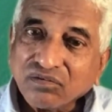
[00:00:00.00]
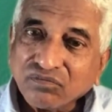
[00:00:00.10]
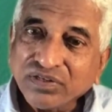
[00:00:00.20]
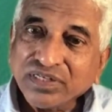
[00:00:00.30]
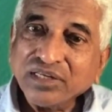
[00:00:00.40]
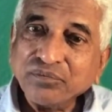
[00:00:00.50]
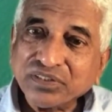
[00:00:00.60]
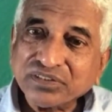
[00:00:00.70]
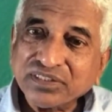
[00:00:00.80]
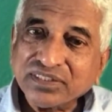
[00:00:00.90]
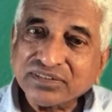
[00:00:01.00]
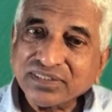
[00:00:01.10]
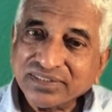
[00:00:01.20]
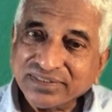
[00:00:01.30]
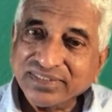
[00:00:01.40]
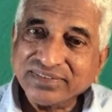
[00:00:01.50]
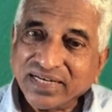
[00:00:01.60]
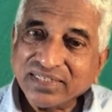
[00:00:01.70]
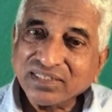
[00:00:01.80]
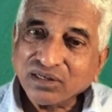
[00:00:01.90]
when Nebuchadnezzar did
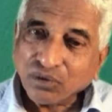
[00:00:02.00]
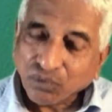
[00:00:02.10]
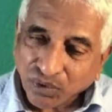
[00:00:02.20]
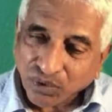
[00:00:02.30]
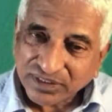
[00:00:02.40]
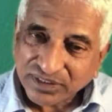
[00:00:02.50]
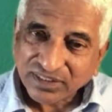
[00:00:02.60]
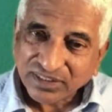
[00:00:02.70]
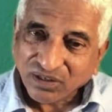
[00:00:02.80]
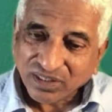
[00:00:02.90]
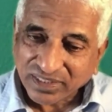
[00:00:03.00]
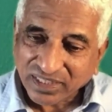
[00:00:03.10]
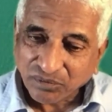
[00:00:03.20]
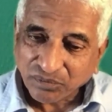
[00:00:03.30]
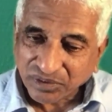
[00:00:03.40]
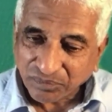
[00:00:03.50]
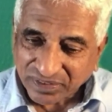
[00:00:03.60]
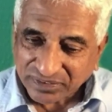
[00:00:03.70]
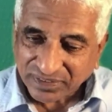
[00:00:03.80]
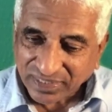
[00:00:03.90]
that, what is he God telling about
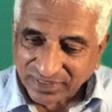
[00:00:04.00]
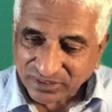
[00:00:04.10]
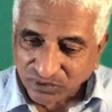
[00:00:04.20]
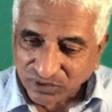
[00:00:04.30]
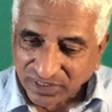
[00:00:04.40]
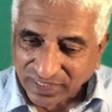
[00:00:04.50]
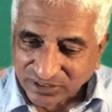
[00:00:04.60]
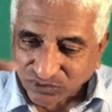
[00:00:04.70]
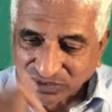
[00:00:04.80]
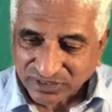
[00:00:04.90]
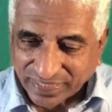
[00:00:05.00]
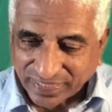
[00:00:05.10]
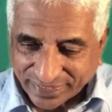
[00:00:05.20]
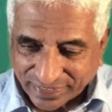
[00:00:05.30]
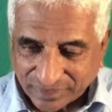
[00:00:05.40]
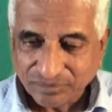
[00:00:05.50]
Nebuchadnezzar? Let's go to the next verse, 19.